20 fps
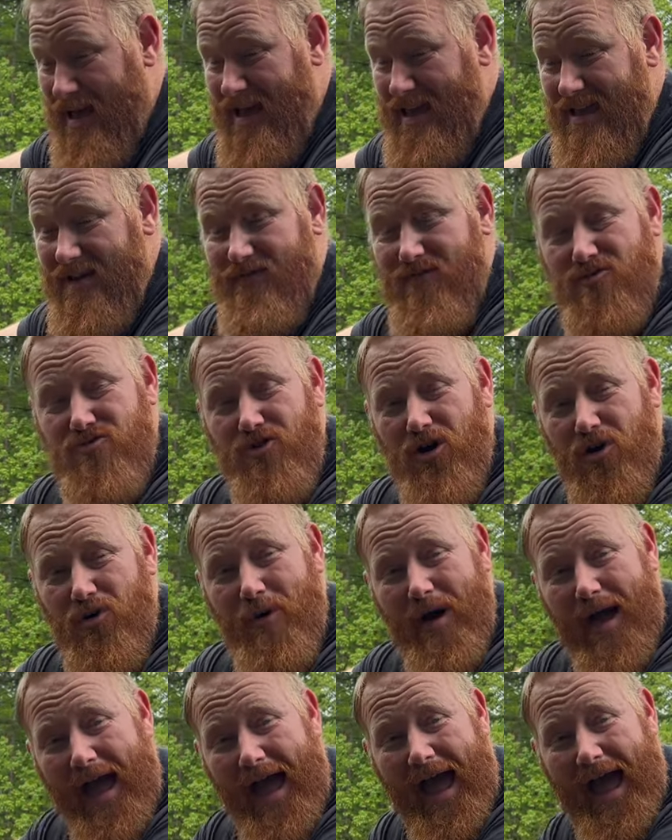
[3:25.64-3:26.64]
even grow
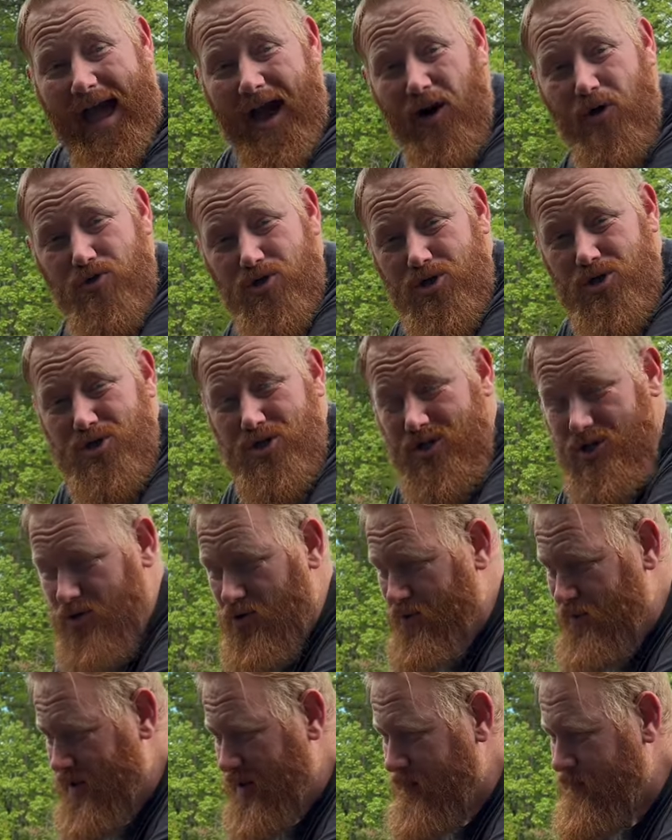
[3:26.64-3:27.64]
out just a
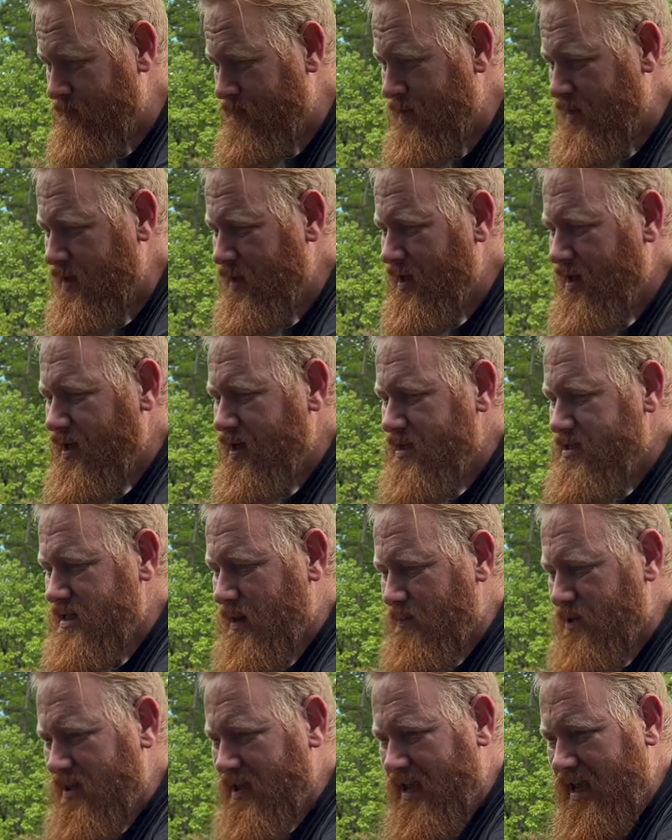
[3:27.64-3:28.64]
little bit.
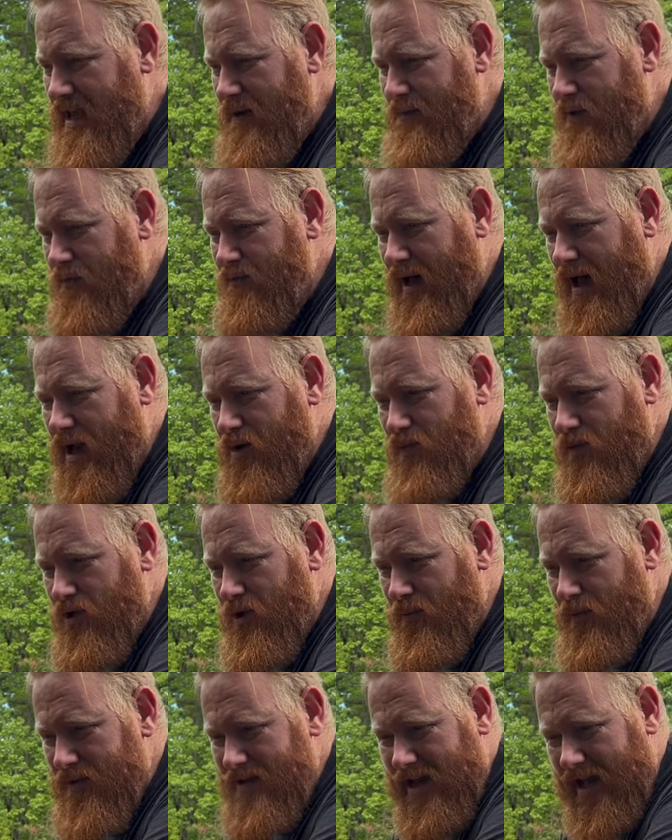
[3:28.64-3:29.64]
Something to keep in mind with
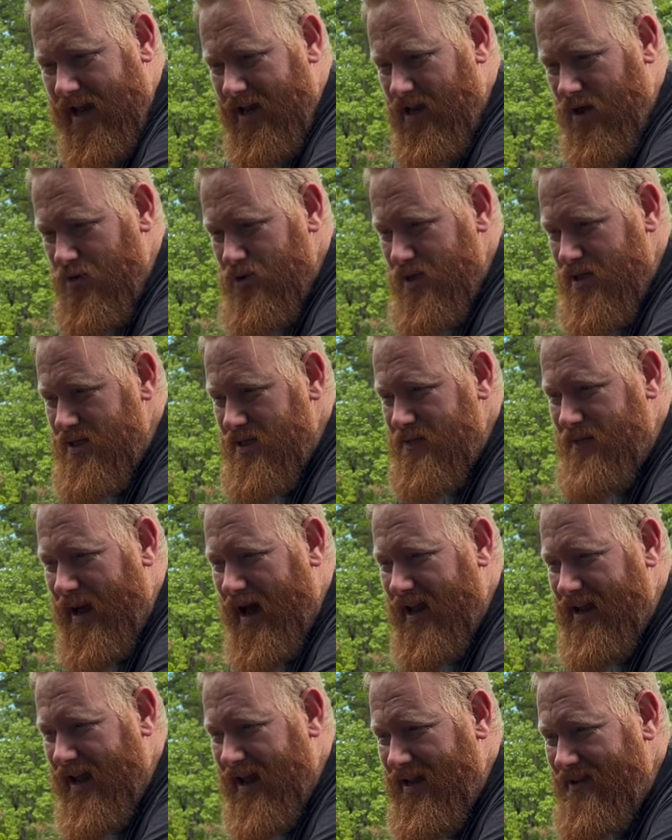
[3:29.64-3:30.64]
your potatoes. This is
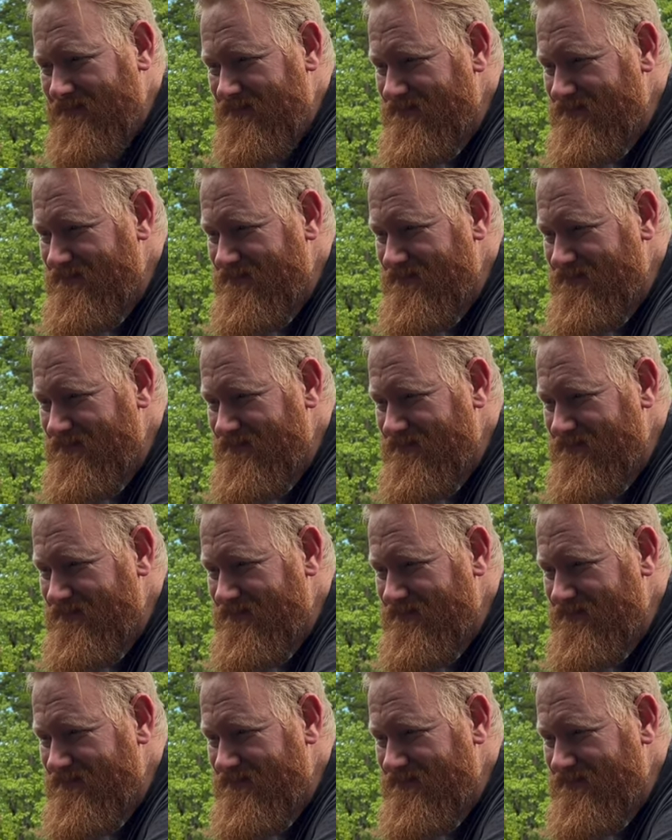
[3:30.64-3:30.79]
about a